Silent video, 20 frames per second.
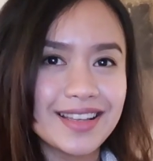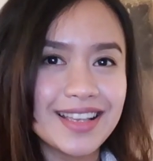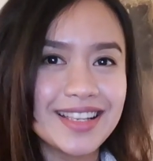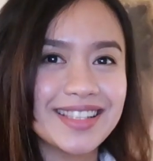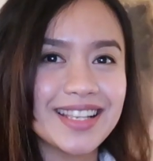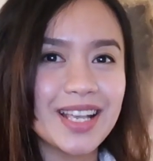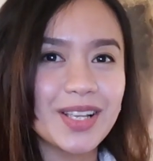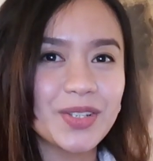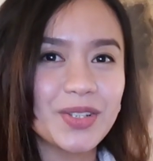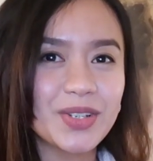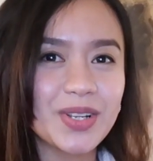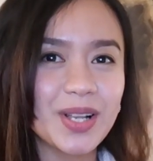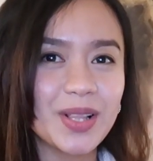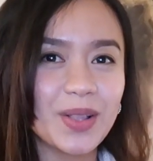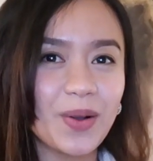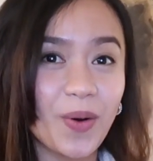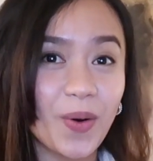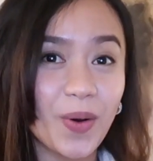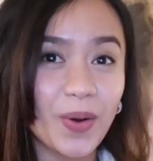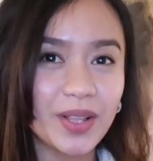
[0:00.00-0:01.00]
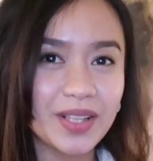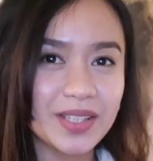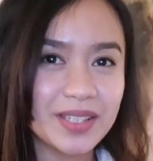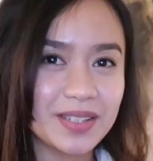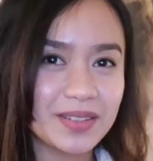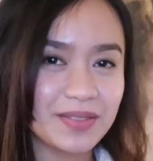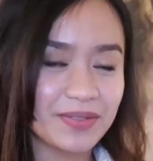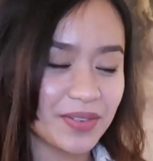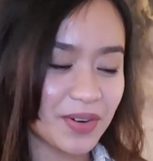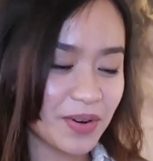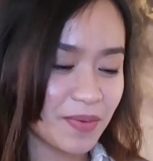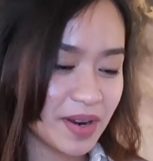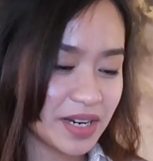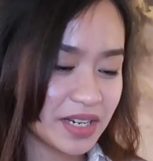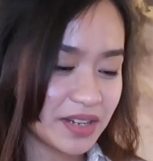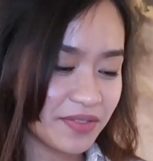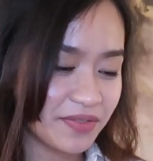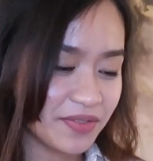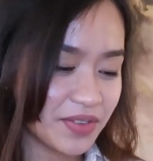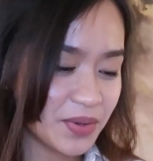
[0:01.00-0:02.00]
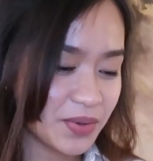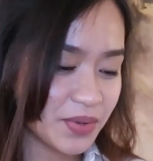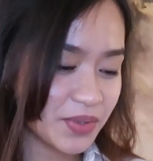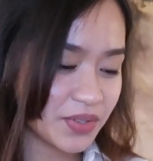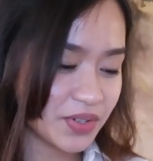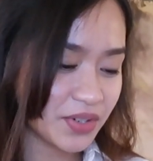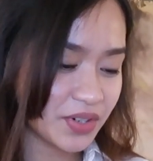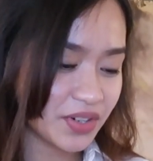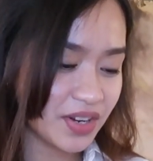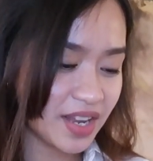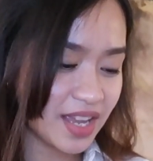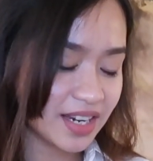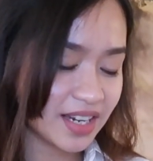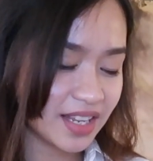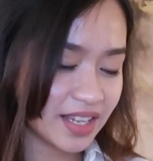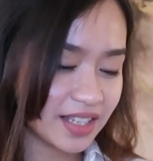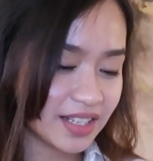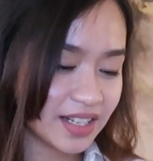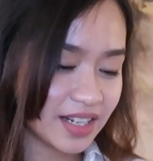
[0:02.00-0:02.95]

essential oils for my diffuser, and I